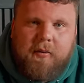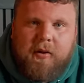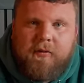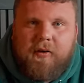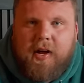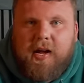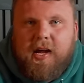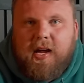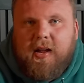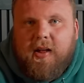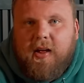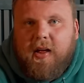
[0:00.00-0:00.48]
If
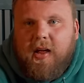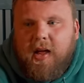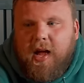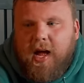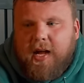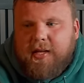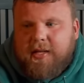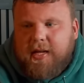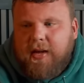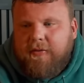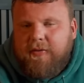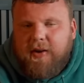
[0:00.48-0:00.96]
I
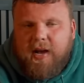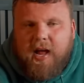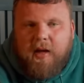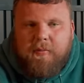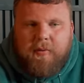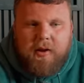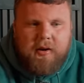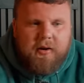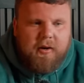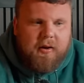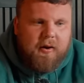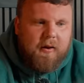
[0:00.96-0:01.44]
had given up
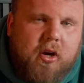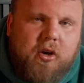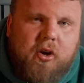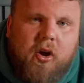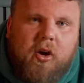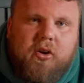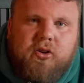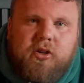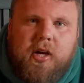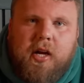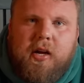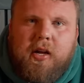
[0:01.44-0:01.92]
and
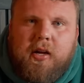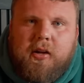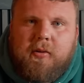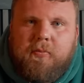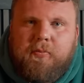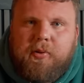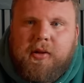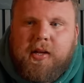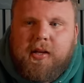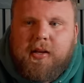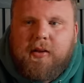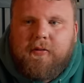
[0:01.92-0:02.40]
not tried to
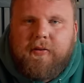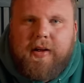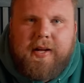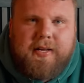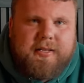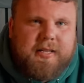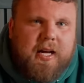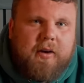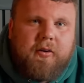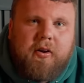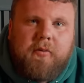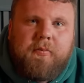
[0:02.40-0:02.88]
complete the
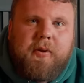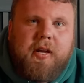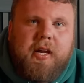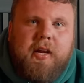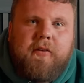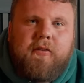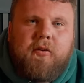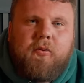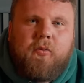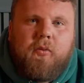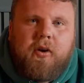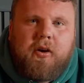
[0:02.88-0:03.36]
events, that would have been
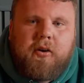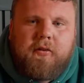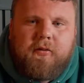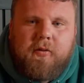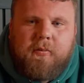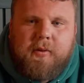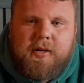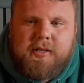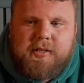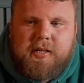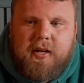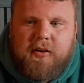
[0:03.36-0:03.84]
even worse for
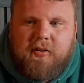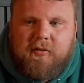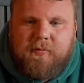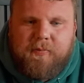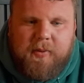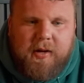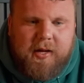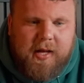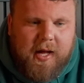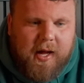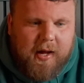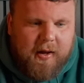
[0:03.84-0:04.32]
myself.
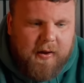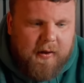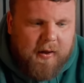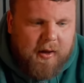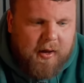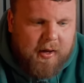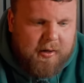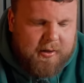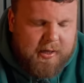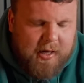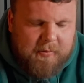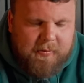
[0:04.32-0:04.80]
But yeah,
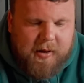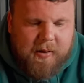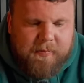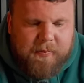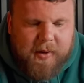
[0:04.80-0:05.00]
did my